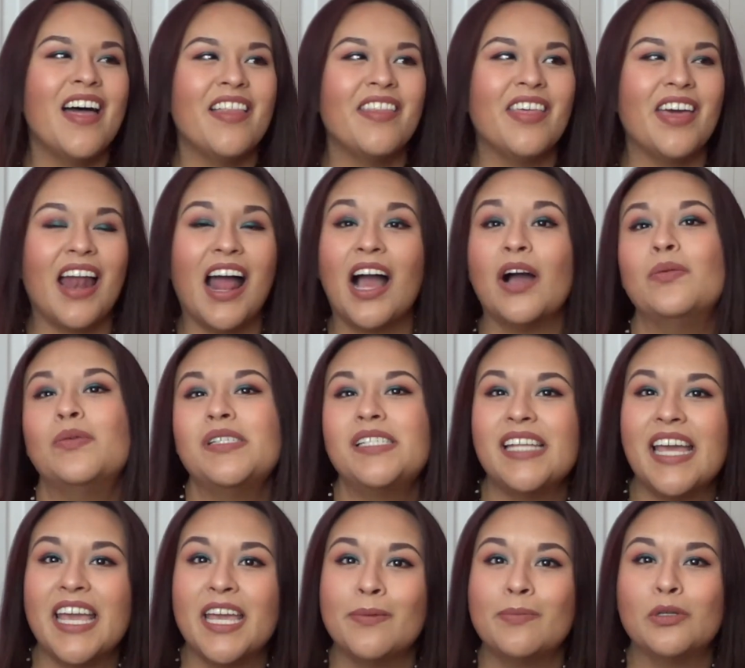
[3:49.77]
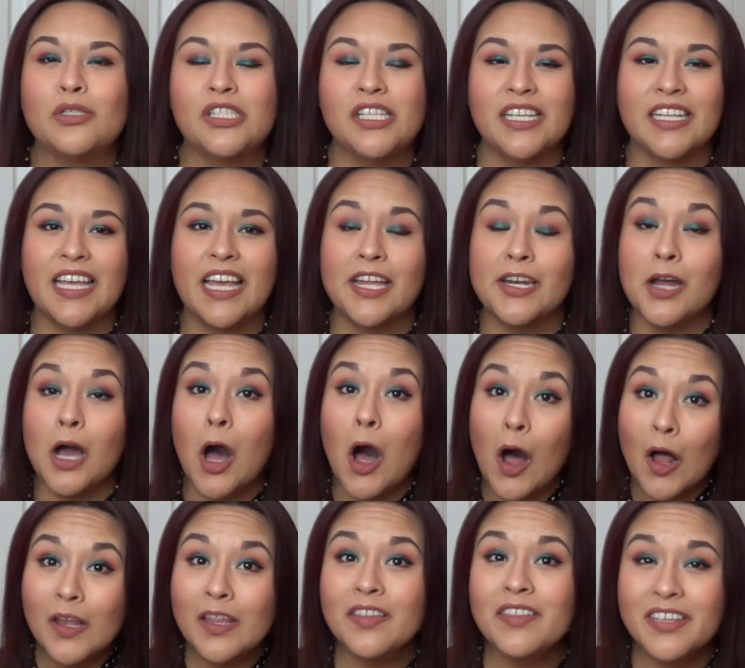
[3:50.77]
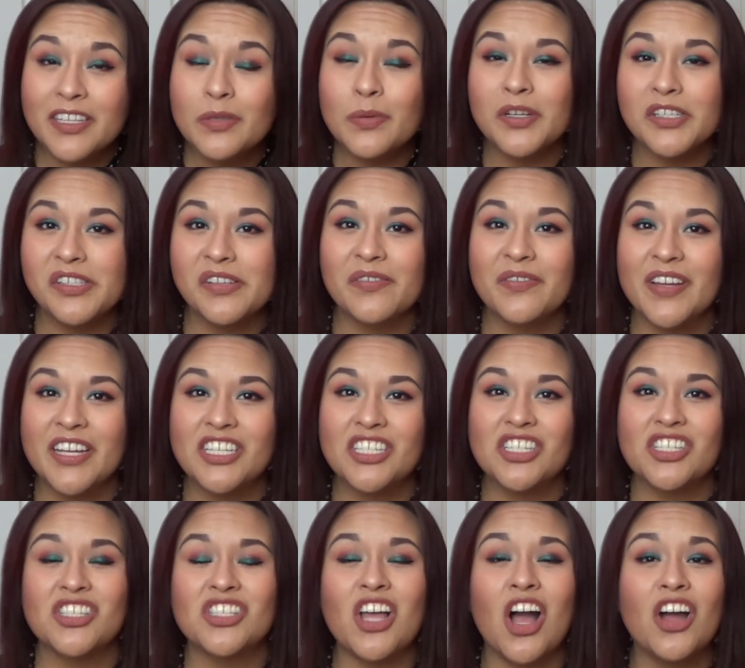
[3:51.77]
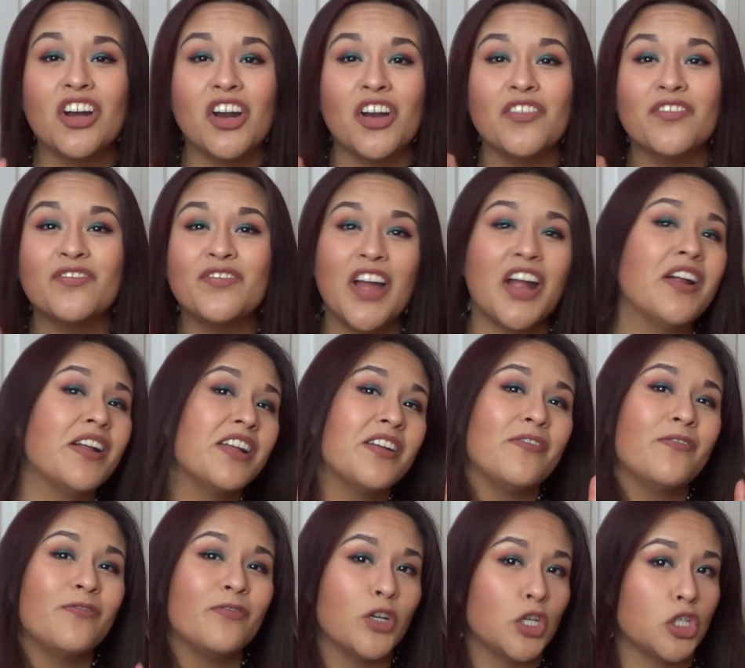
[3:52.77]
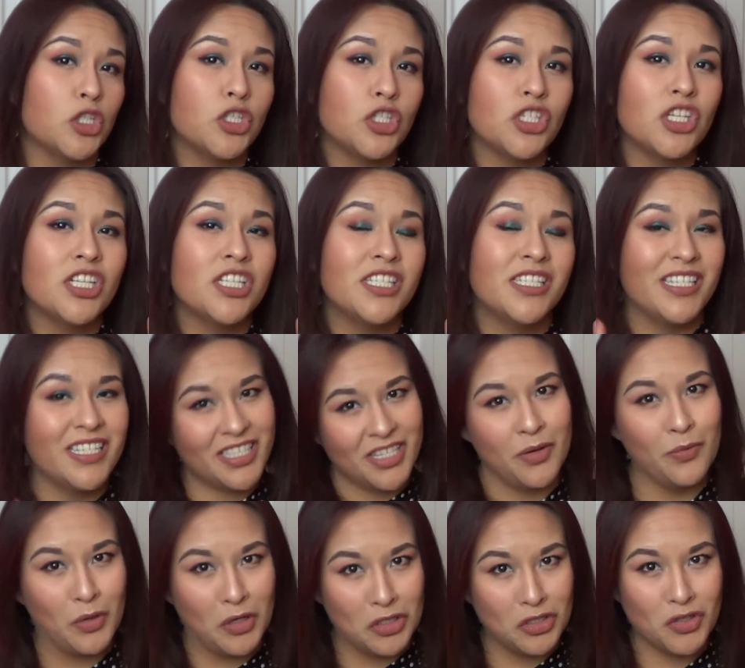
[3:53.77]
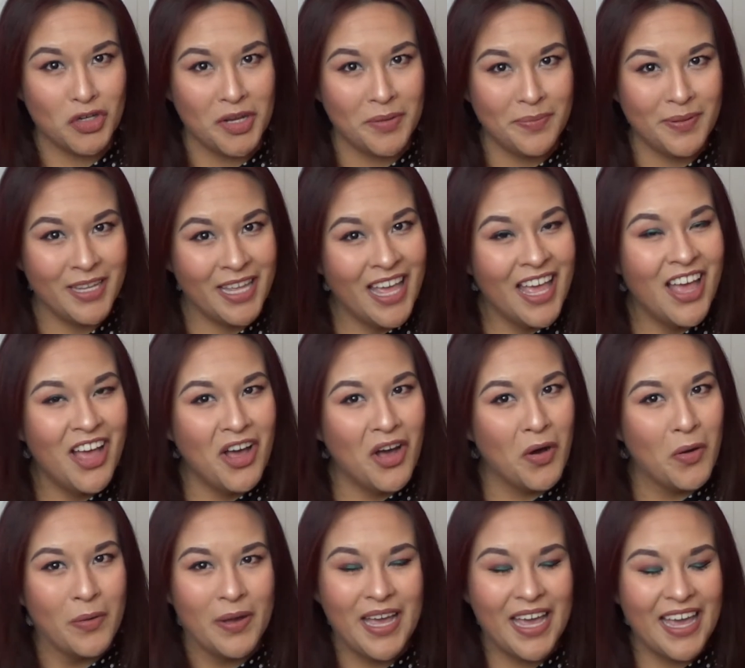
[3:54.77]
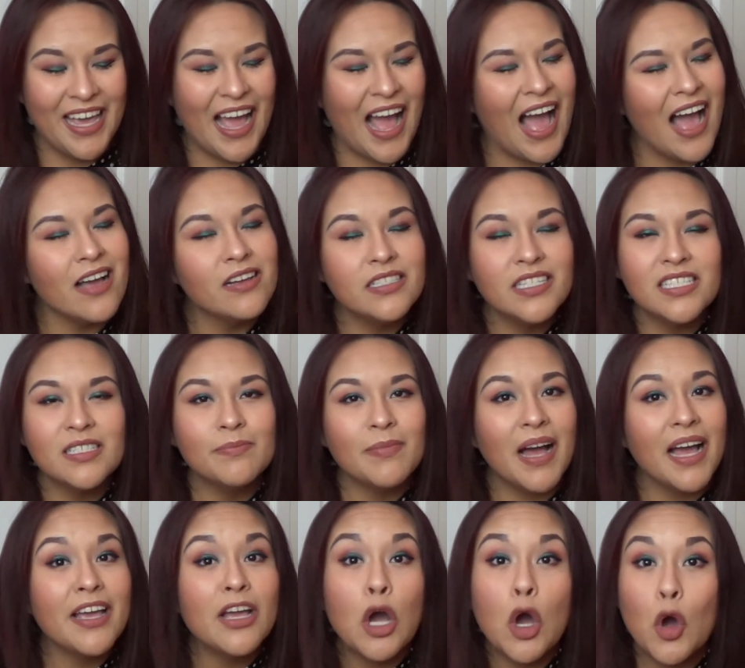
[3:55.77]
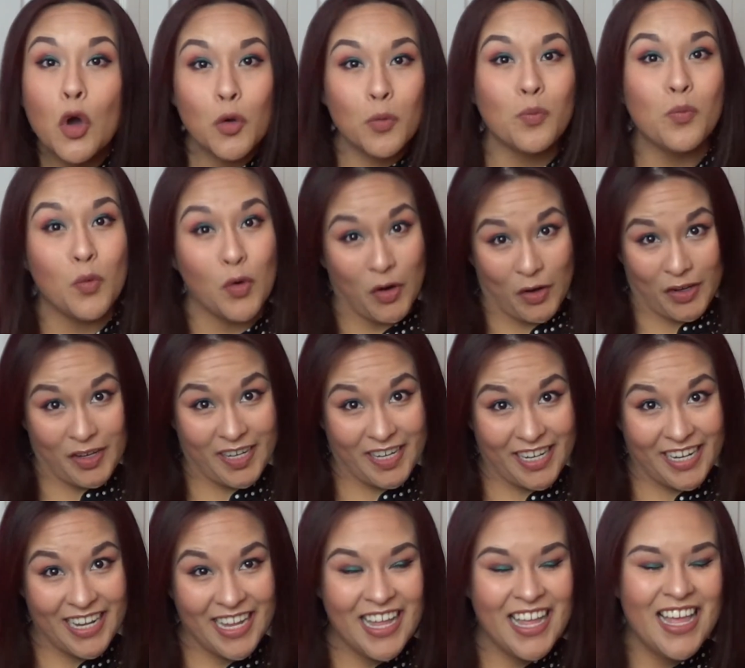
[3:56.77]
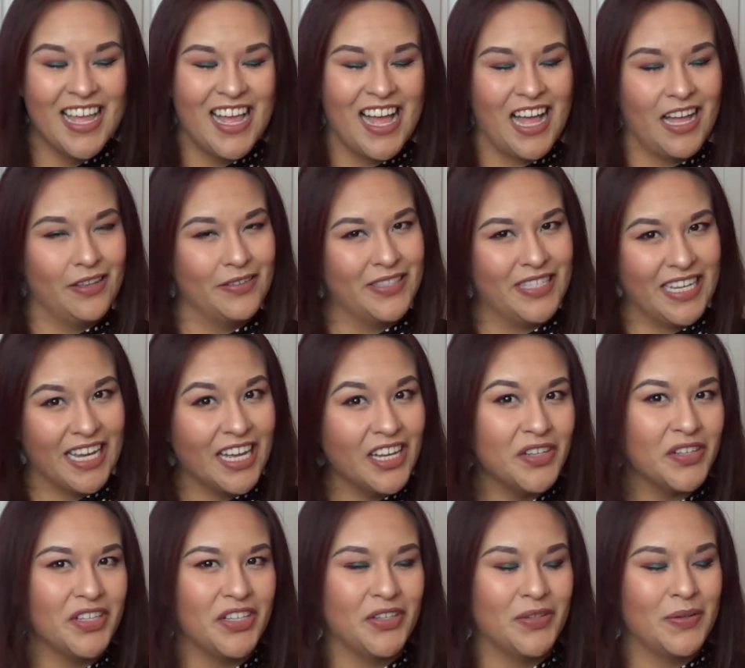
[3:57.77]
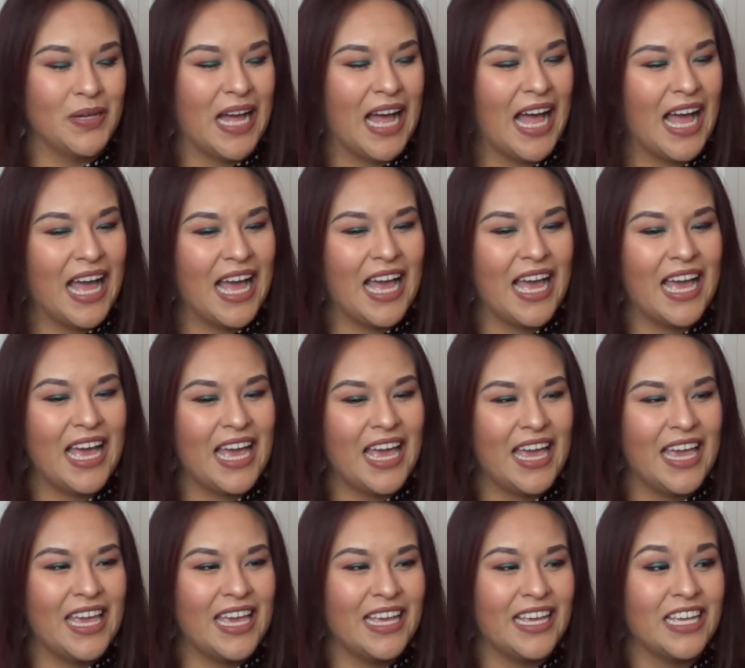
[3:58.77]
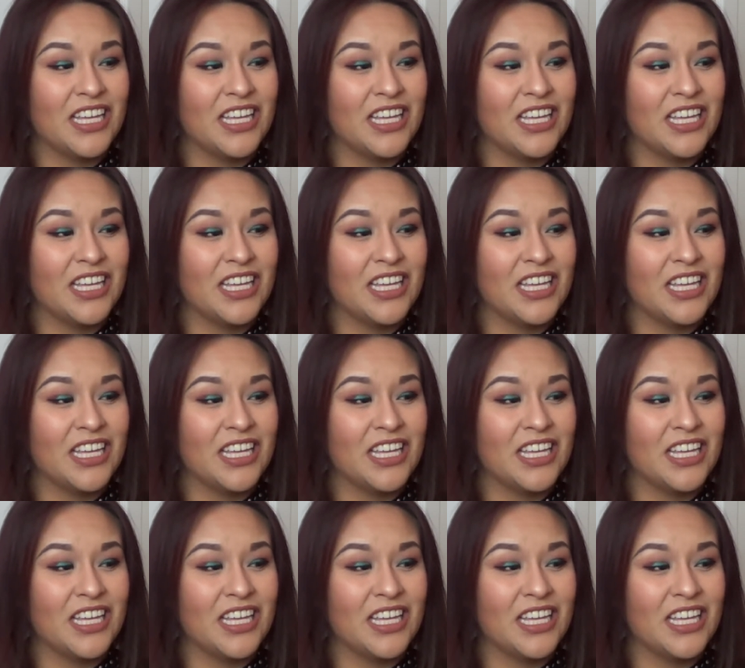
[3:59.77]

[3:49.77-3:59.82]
that I was able to get all of these reservations on our very first Disney World trip. Okay, I did my homework. I'll tell you, I